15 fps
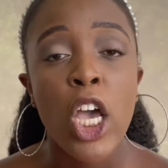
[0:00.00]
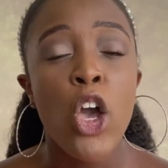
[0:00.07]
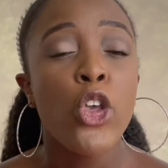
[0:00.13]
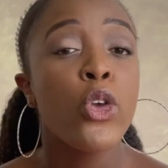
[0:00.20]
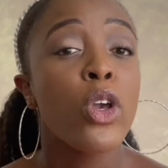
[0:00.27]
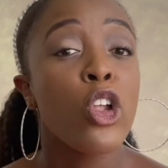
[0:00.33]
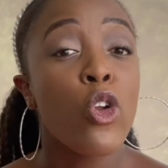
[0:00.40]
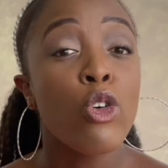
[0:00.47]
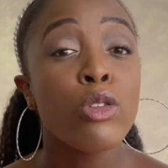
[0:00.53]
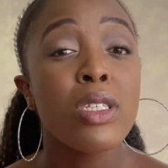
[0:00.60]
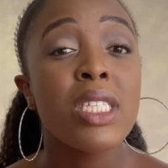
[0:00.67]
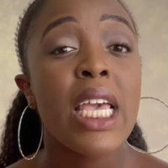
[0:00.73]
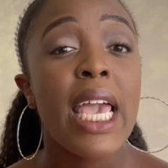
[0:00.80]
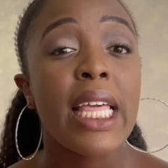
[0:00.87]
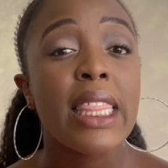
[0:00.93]
You can also
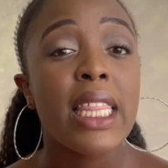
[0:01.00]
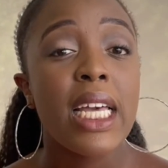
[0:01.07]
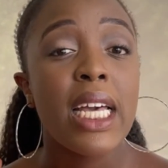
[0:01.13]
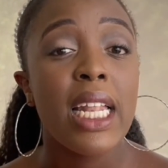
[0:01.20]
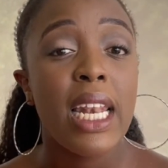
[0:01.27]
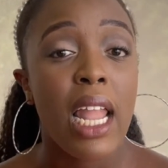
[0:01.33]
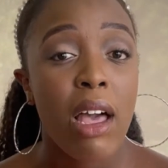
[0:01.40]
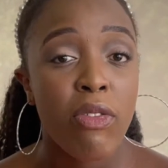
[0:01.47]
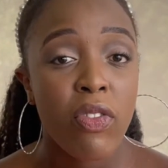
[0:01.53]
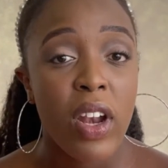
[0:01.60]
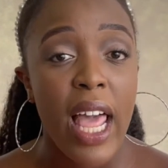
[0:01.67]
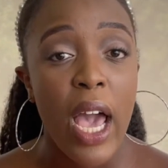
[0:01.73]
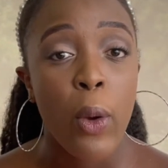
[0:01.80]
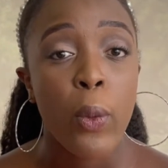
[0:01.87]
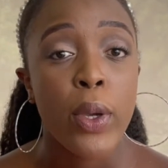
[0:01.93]
take the love
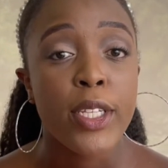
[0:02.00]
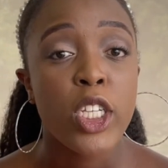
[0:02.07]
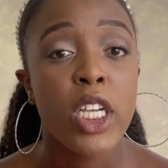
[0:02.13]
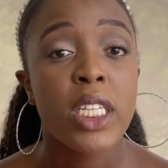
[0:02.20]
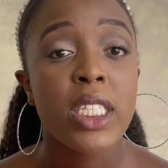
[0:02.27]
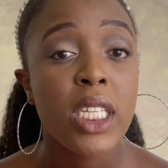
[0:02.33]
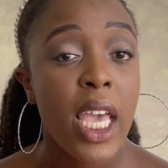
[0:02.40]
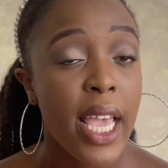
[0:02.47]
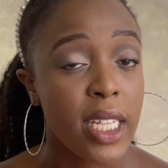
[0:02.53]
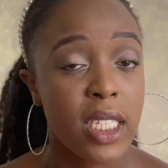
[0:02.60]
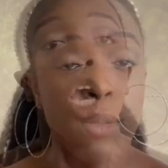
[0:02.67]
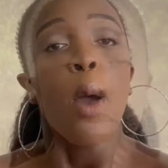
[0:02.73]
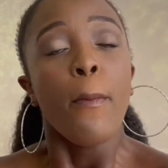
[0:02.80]
language test.